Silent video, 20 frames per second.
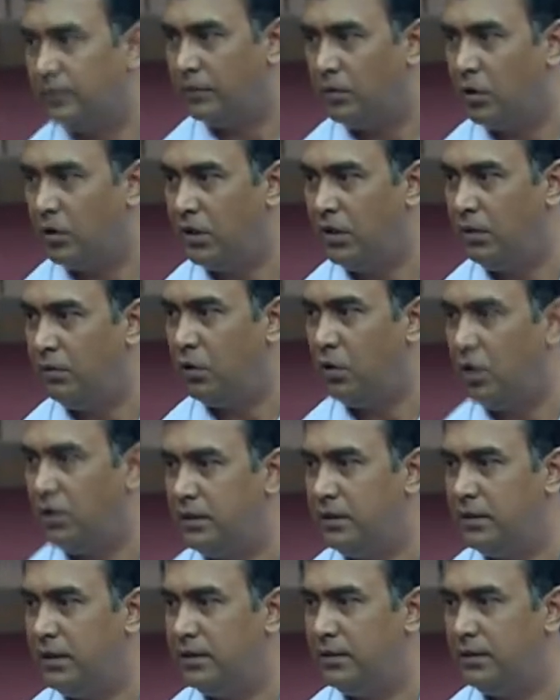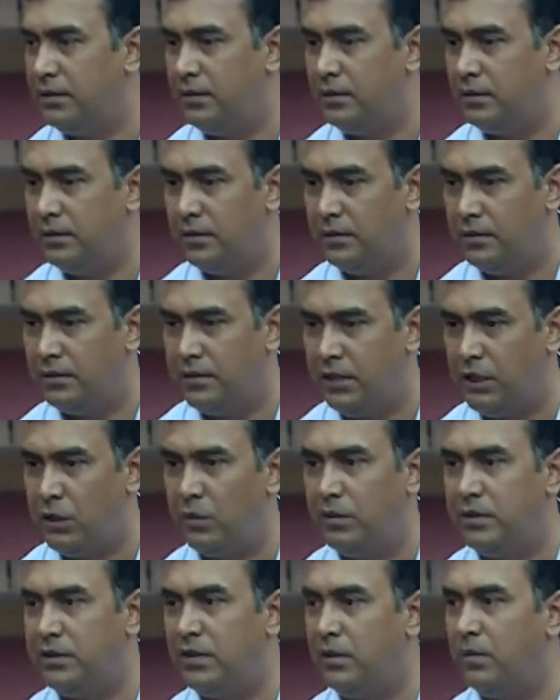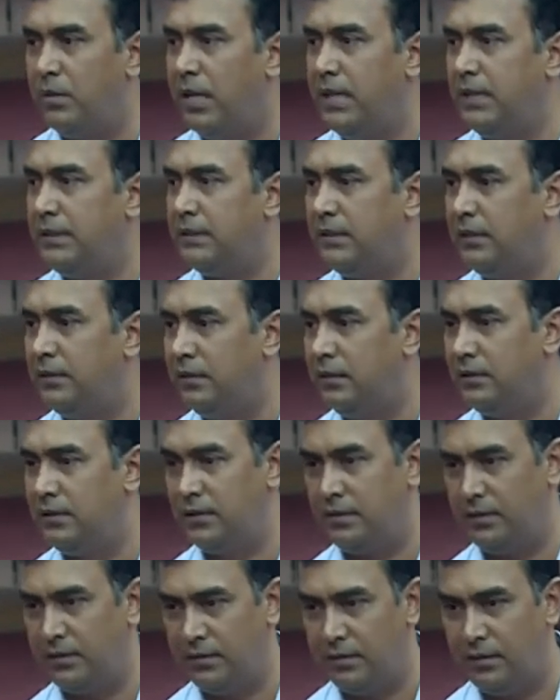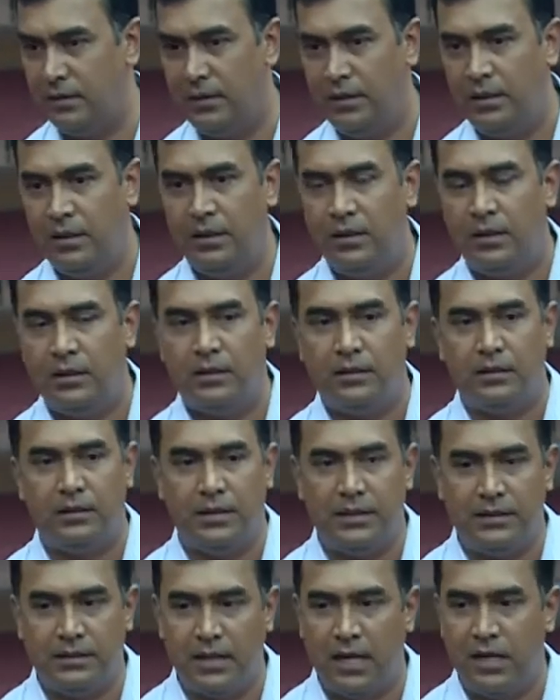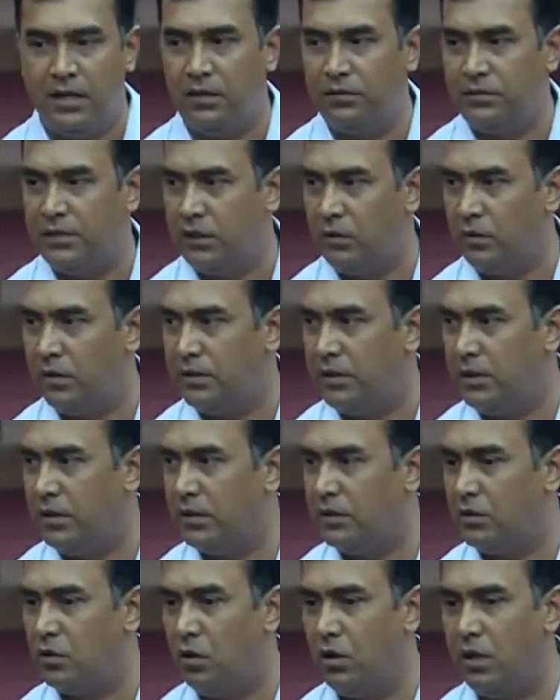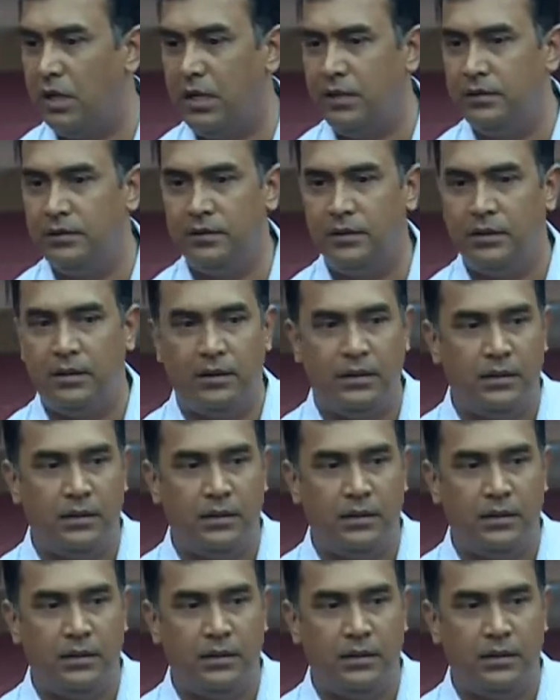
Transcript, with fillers: Got it? Because it is sequencing by synthesis. This kind of sequencing is called as